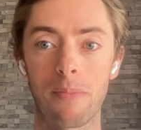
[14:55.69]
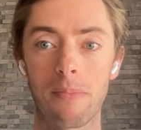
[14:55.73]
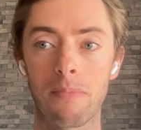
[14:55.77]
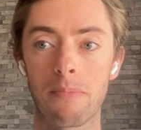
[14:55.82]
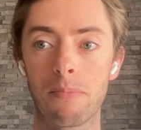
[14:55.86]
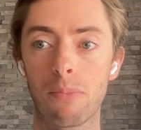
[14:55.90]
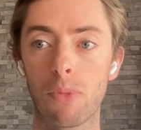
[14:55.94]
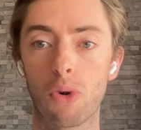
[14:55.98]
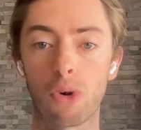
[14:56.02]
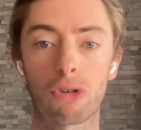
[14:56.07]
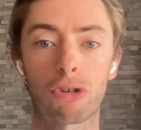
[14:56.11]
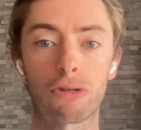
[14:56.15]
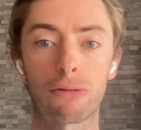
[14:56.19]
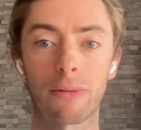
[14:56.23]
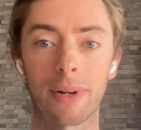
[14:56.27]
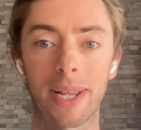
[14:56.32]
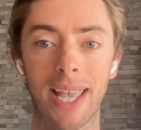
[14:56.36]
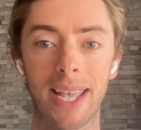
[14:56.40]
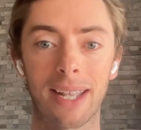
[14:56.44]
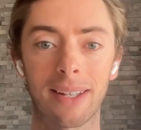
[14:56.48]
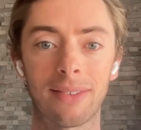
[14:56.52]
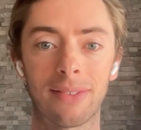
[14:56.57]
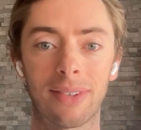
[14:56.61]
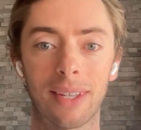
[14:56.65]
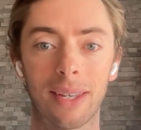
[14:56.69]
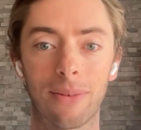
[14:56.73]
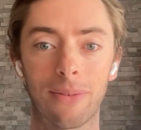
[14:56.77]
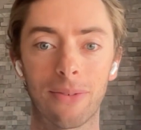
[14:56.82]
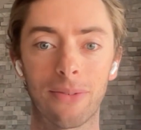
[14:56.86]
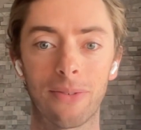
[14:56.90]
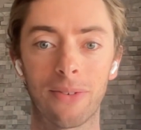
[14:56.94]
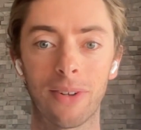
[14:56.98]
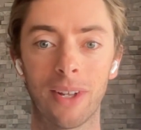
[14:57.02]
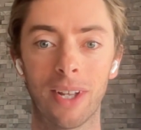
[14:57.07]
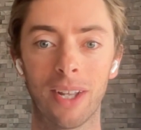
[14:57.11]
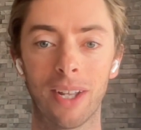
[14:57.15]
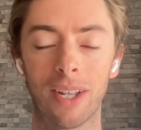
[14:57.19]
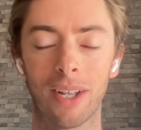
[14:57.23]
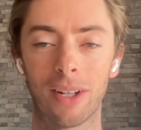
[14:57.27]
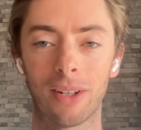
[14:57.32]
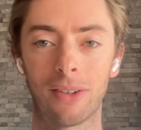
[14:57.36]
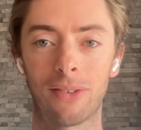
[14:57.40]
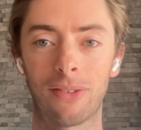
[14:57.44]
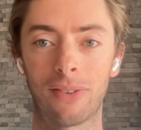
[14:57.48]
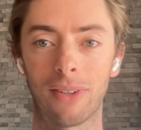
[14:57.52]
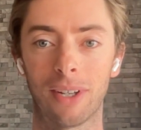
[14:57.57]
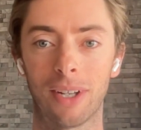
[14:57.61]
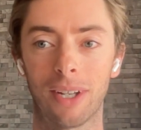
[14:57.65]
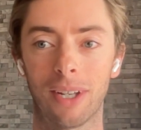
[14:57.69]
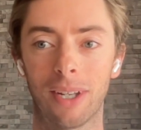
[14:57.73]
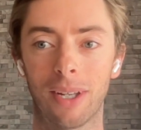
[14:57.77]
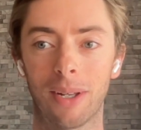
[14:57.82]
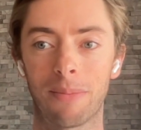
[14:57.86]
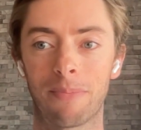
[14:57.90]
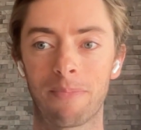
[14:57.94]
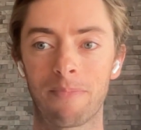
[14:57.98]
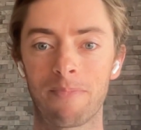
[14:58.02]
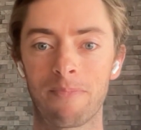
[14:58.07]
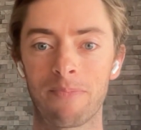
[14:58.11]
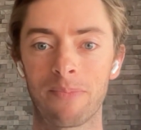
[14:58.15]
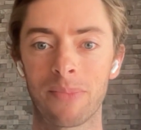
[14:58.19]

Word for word: more creative, to